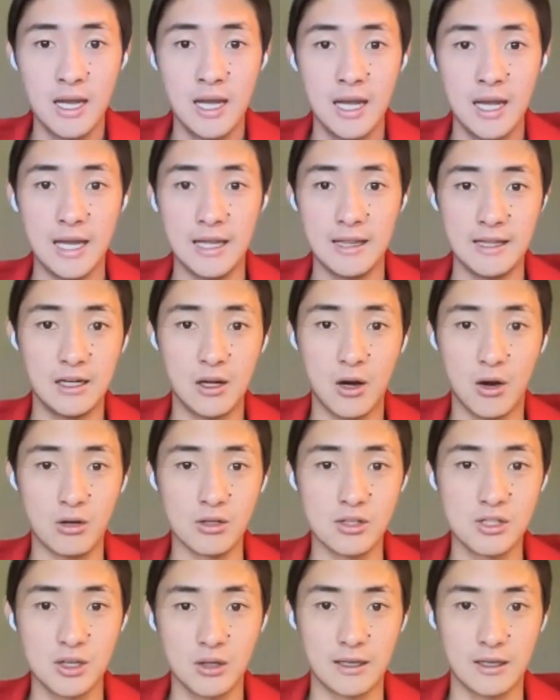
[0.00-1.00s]
And then
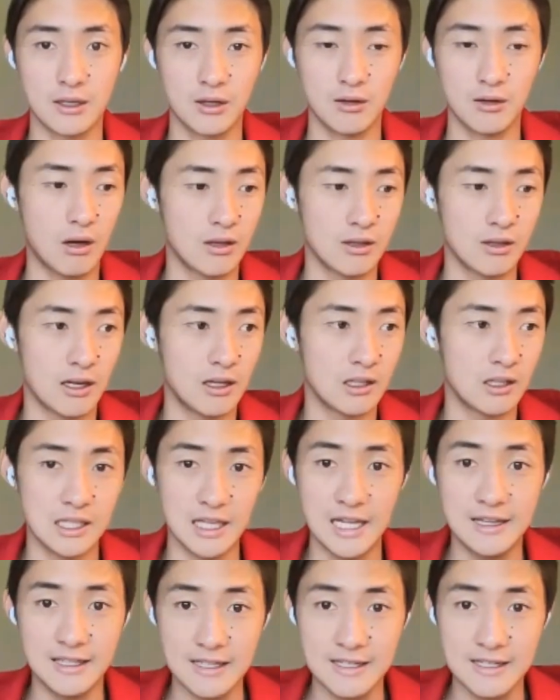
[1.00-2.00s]
also, on the
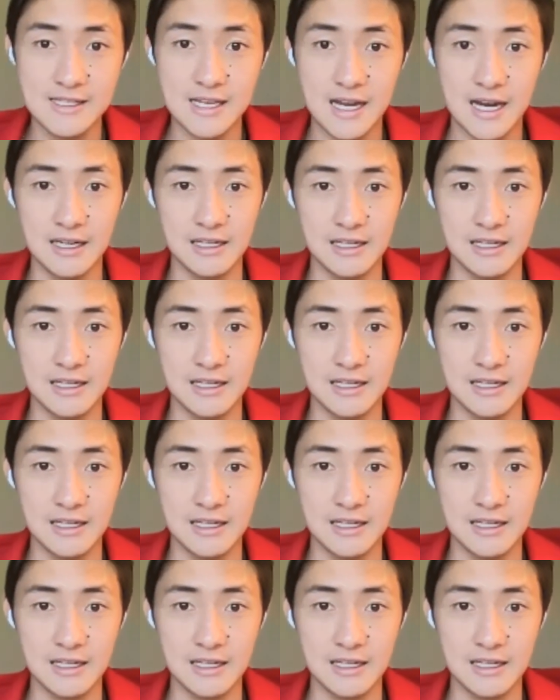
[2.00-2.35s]
lending side,